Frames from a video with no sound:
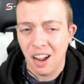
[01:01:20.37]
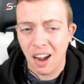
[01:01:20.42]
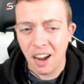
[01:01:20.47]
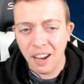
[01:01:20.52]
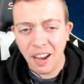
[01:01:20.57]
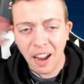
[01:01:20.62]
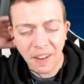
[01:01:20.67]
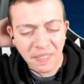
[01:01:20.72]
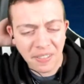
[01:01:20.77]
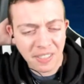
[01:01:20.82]

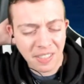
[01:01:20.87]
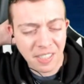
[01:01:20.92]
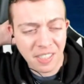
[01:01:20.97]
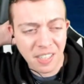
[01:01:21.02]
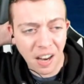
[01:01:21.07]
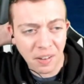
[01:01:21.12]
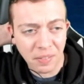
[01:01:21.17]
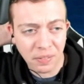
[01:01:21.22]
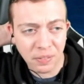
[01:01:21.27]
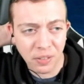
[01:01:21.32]
I have it
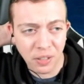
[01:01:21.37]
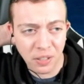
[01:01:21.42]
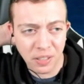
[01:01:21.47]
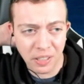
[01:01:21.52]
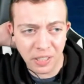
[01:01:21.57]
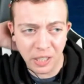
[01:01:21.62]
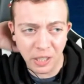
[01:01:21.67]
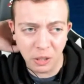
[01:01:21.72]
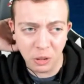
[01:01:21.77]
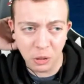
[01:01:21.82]
set
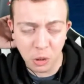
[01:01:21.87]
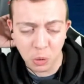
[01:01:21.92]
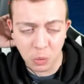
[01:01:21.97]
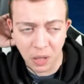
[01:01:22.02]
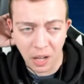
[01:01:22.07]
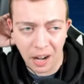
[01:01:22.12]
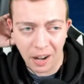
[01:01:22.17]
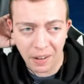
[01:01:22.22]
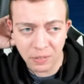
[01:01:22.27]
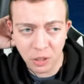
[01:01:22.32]
for the
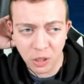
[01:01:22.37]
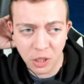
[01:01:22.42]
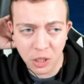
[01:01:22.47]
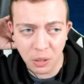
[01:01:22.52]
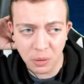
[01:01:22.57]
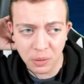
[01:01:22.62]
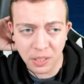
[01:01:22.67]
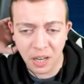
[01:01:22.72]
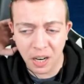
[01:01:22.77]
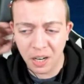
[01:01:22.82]
usual after
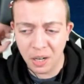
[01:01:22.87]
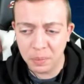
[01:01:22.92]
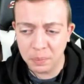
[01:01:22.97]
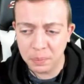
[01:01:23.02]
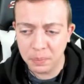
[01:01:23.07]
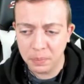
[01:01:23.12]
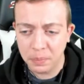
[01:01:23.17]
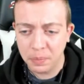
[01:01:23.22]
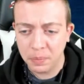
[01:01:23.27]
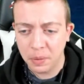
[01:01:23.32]
show
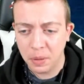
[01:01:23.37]
time,